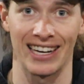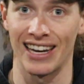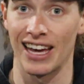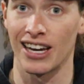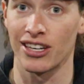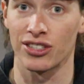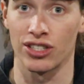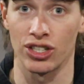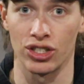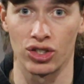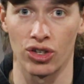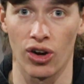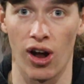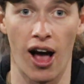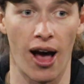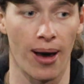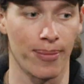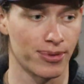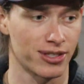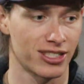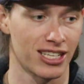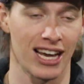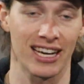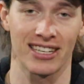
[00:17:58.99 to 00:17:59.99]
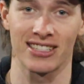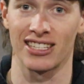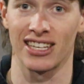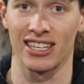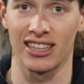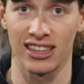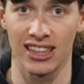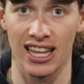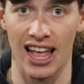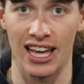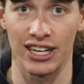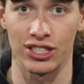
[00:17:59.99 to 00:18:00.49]
next to drops, next to
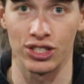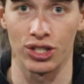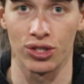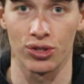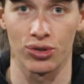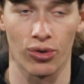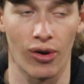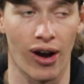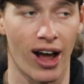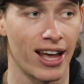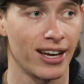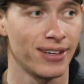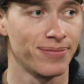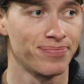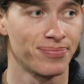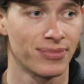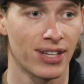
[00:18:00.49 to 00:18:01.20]
ledges, right?